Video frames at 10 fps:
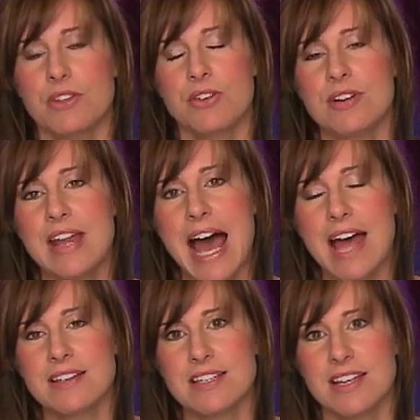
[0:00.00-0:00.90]
You're
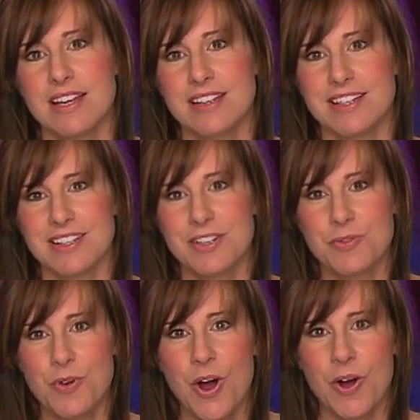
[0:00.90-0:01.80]
not going to
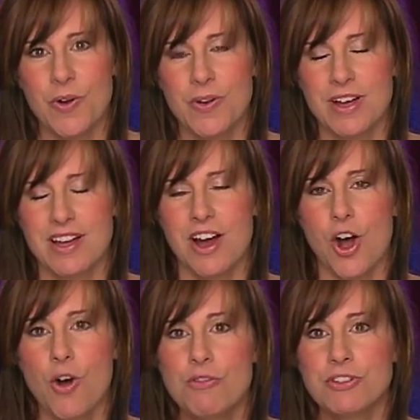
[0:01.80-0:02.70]
grow
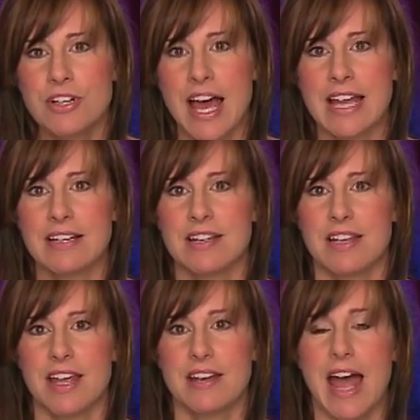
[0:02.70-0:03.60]
overnight
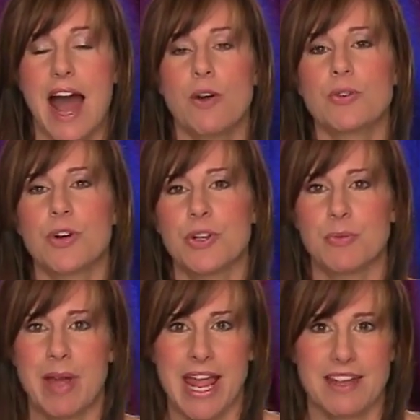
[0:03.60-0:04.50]
and outgrow
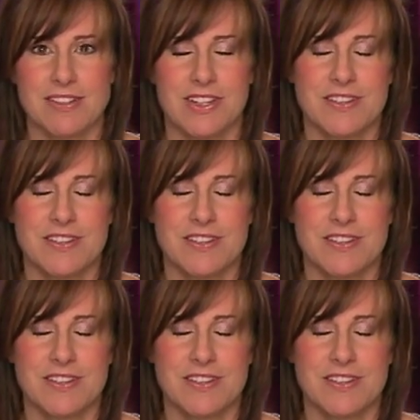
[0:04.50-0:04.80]
your pants.